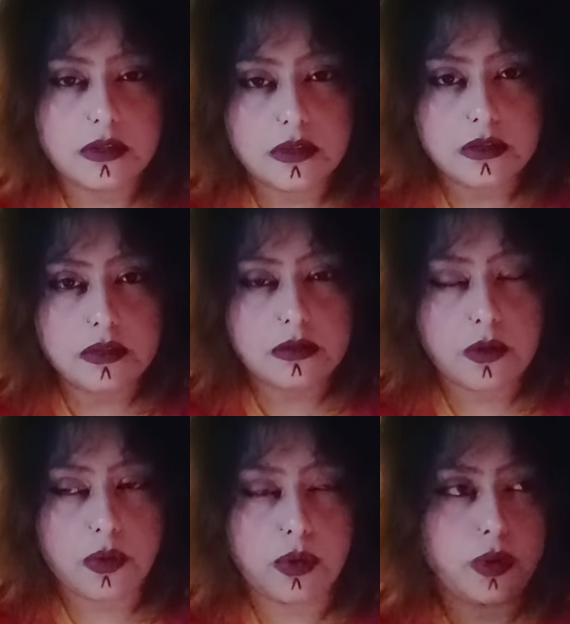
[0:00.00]

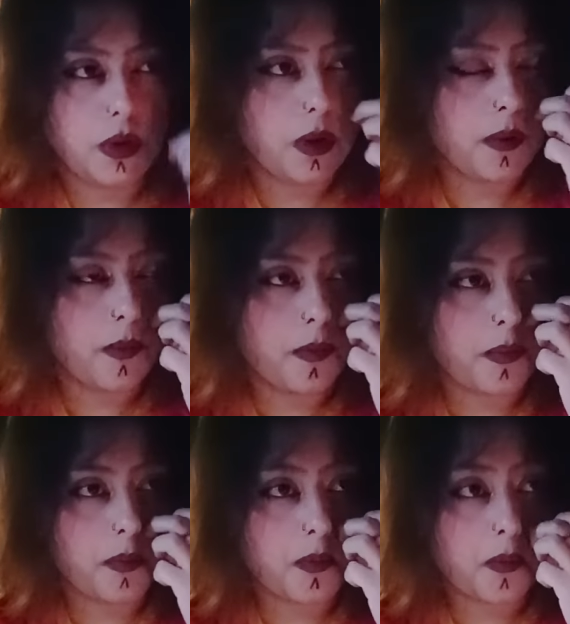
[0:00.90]

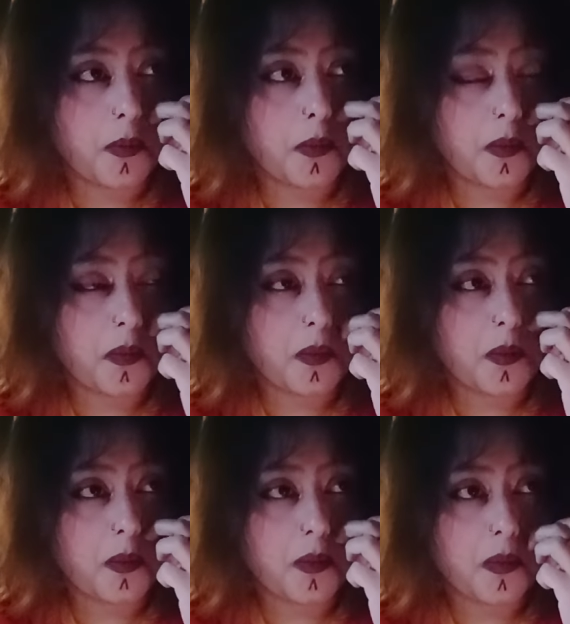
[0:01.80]

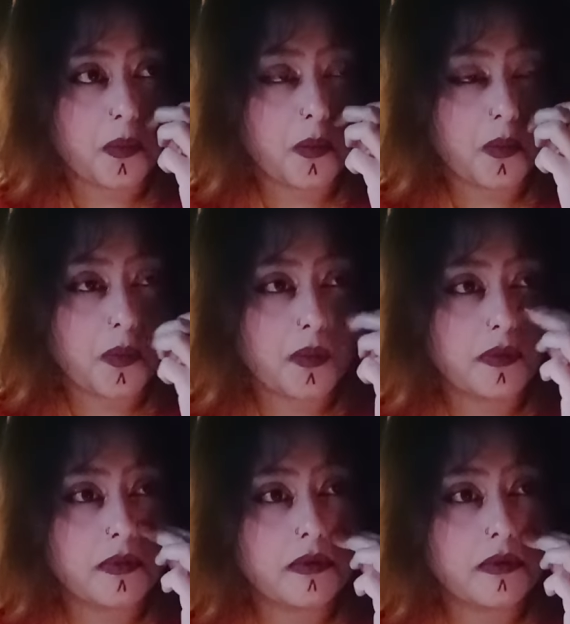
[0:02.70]
(silence)